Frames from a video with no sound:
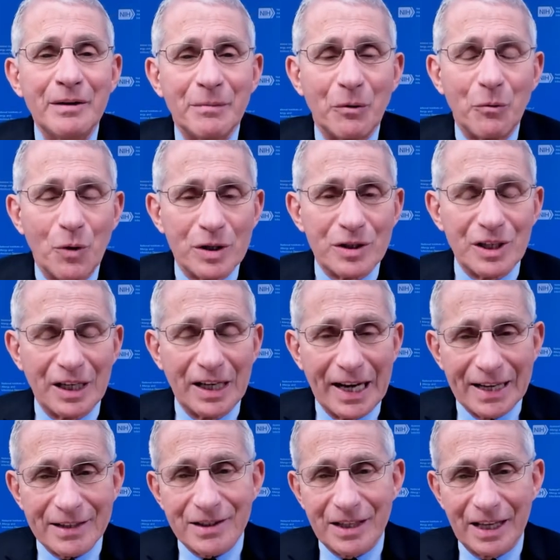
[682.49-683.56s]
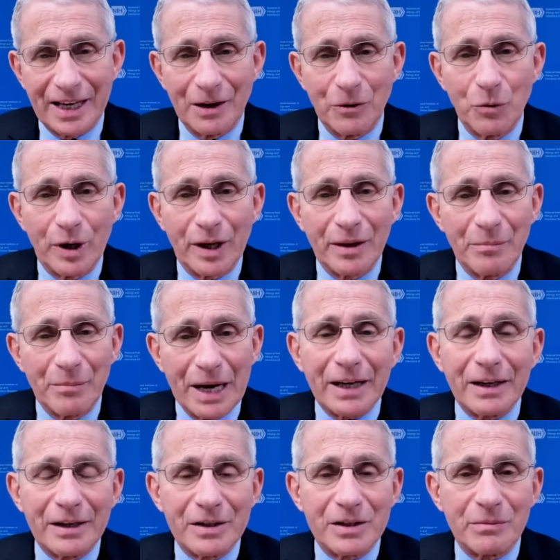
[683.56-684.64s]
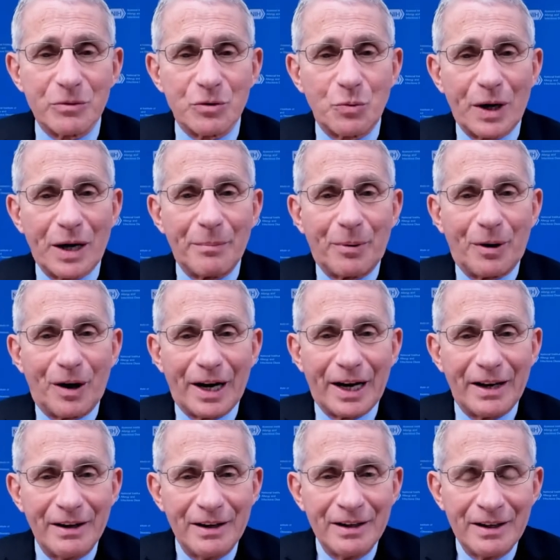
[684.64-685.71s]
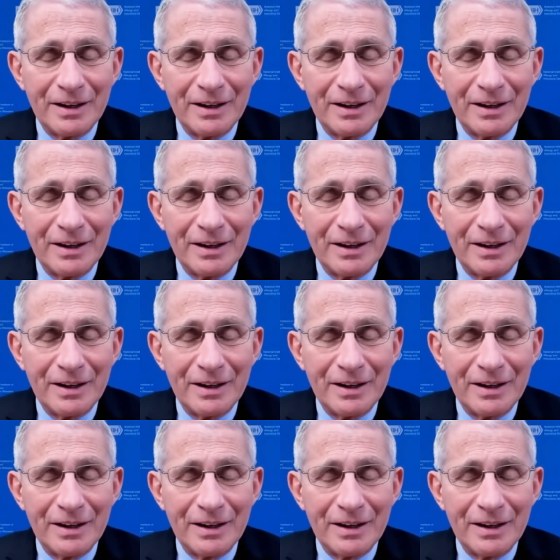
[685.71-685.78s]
but once it gets there, what are the mechanisms whereby